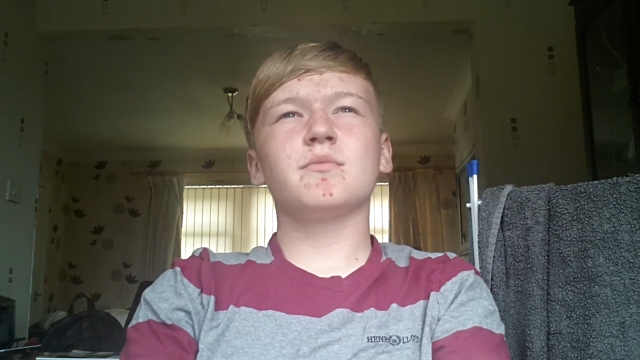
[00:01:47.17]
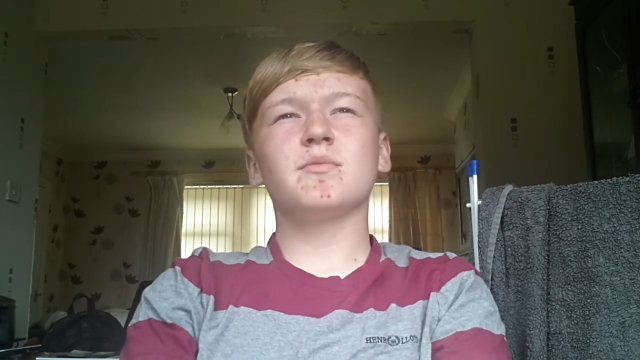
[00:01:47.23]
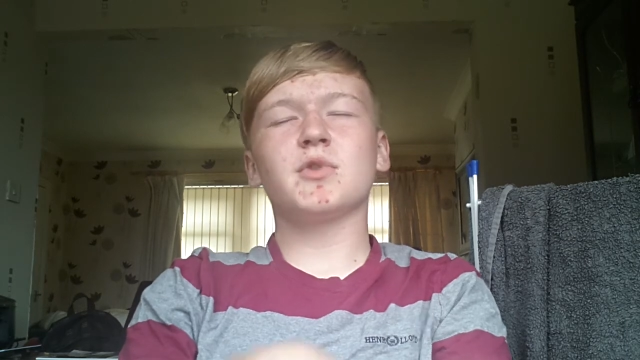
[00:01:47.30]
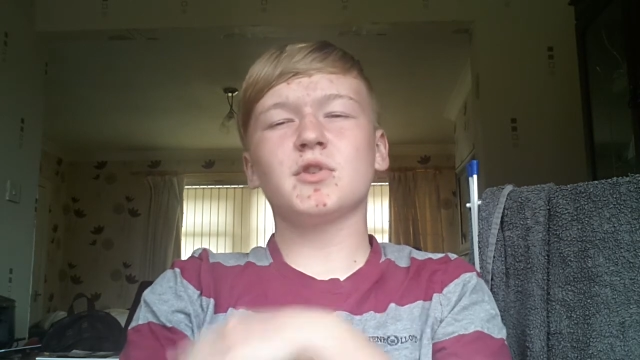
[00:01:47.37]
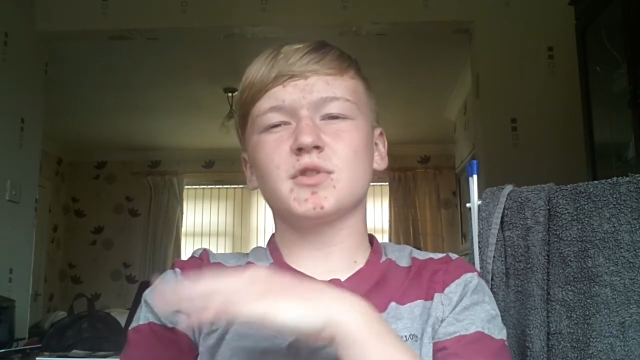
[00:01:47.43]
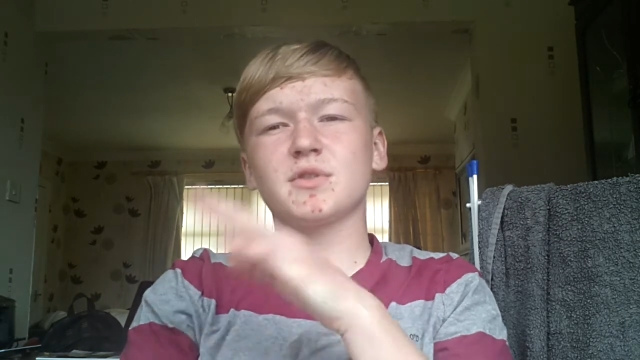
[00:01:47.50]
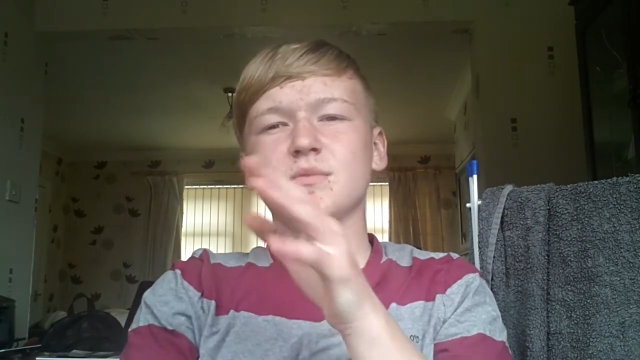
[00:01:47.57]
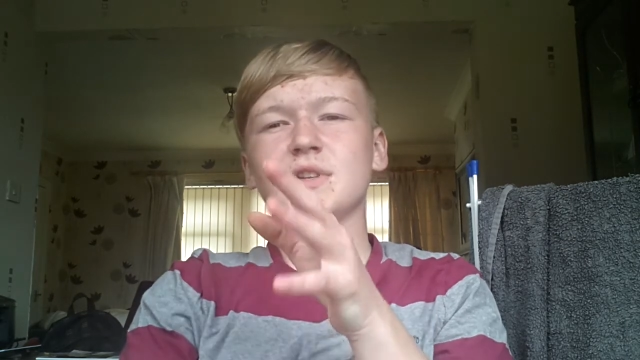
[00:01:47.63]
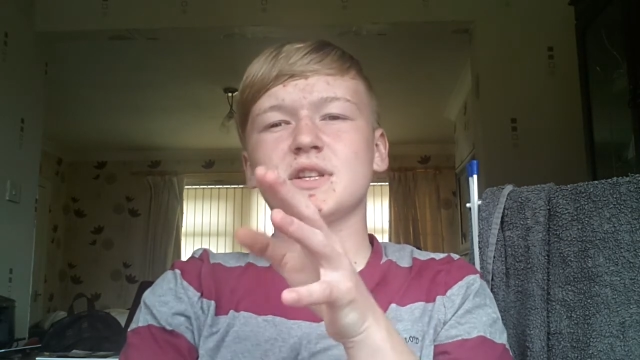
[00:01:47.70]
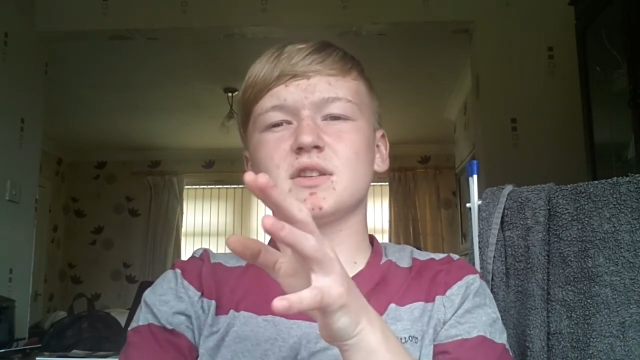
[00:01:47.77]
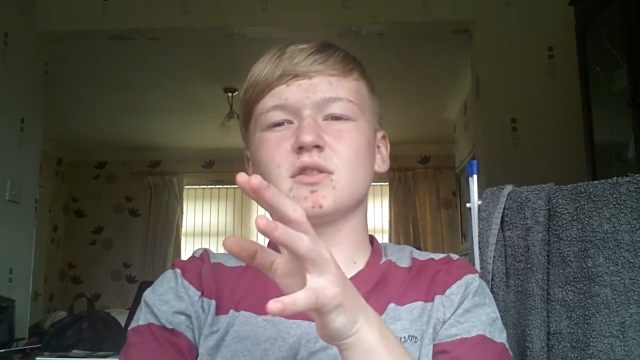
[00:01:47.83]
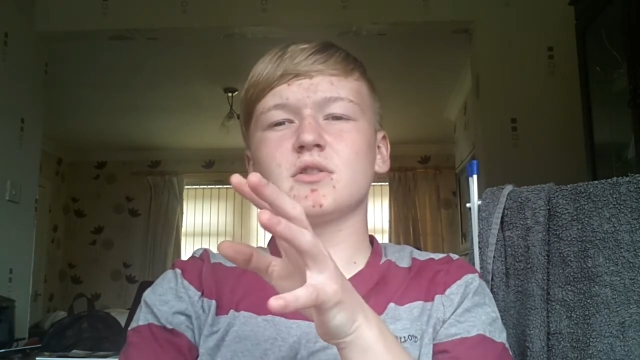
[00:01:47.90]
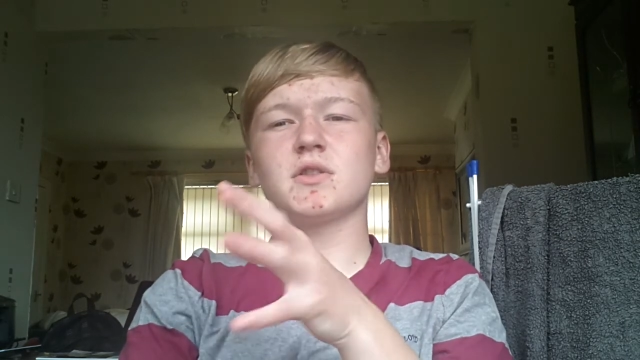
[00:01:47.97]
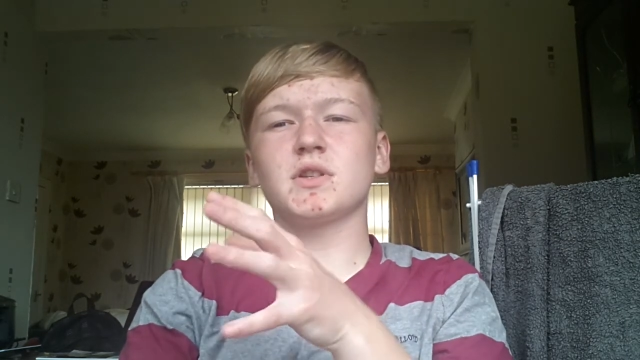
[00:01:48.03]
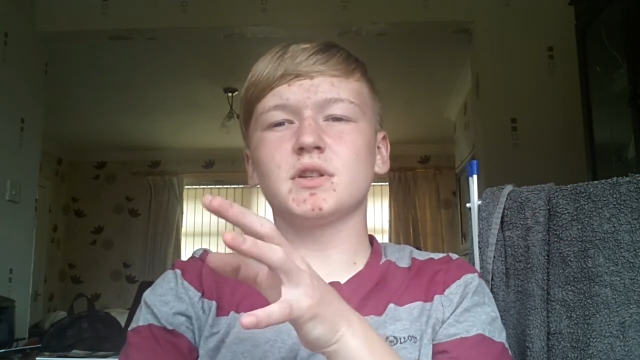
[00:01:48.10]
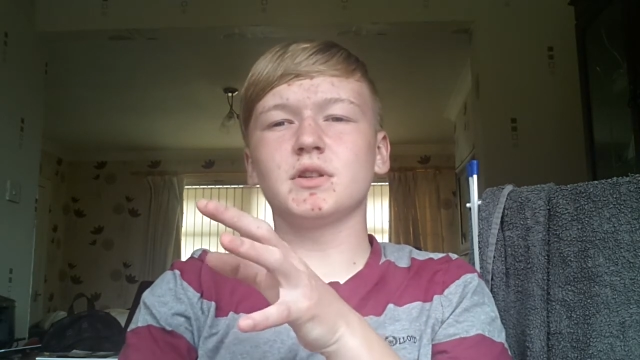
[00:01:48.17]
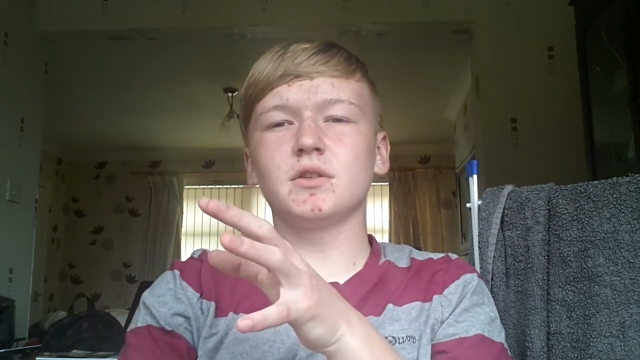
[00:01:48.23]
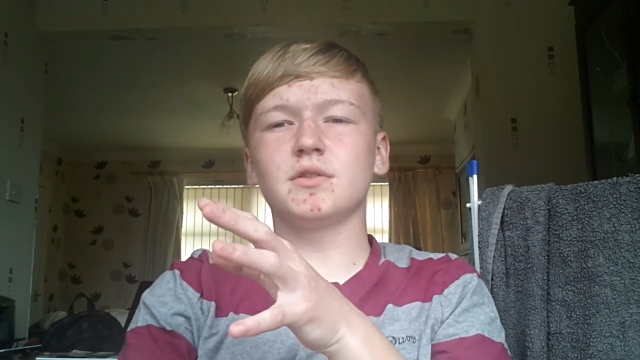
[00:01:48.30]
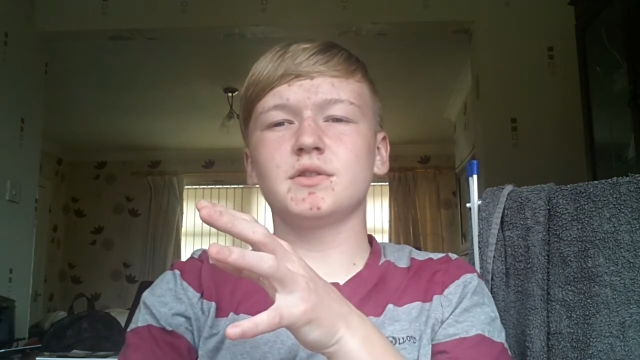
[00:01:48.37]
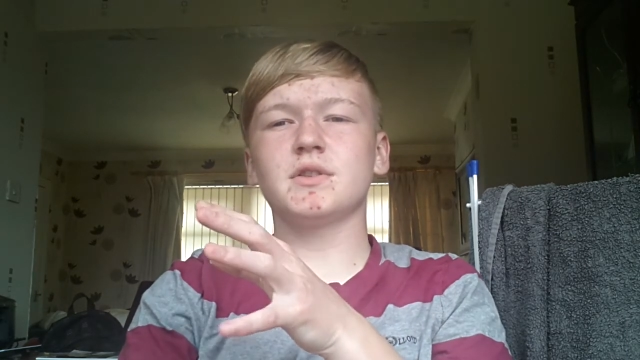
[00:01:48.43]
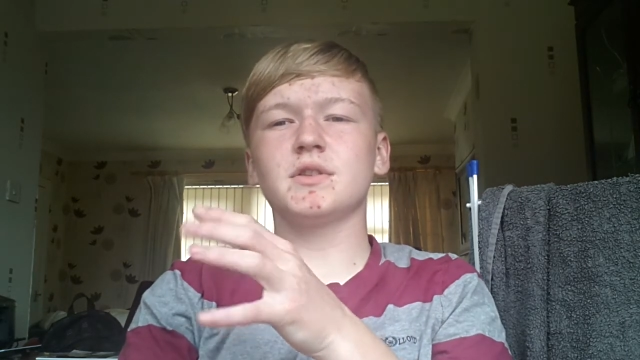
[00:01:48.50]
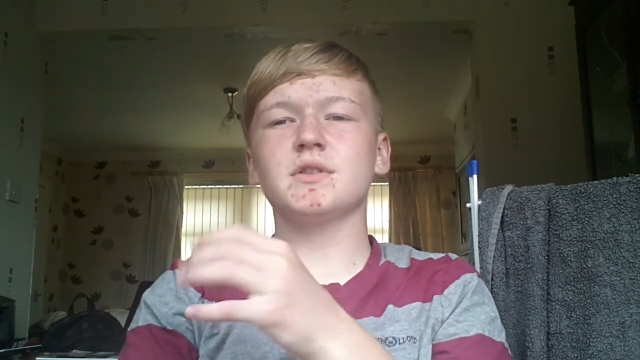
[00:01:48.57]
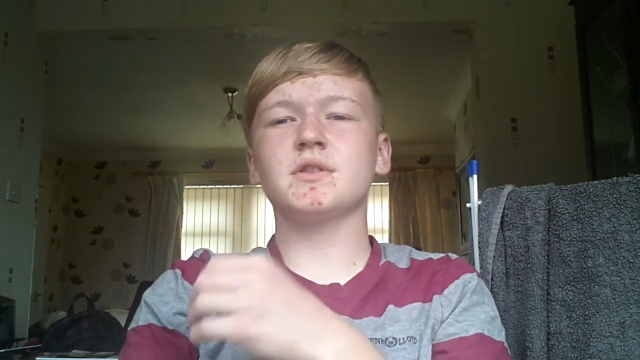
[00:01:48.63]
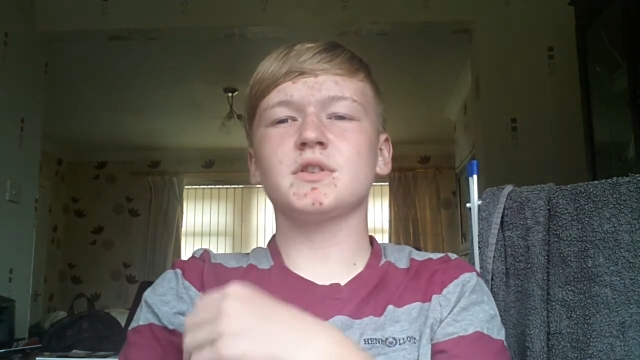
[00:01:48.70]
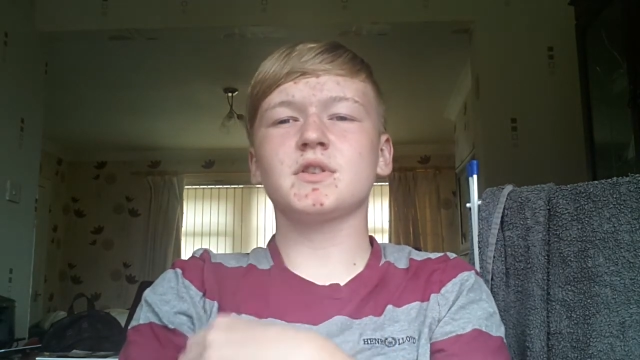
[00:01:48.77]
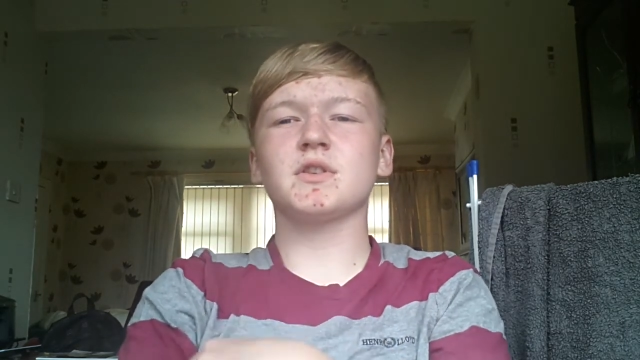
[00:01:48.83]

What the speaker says: possibly to go to London,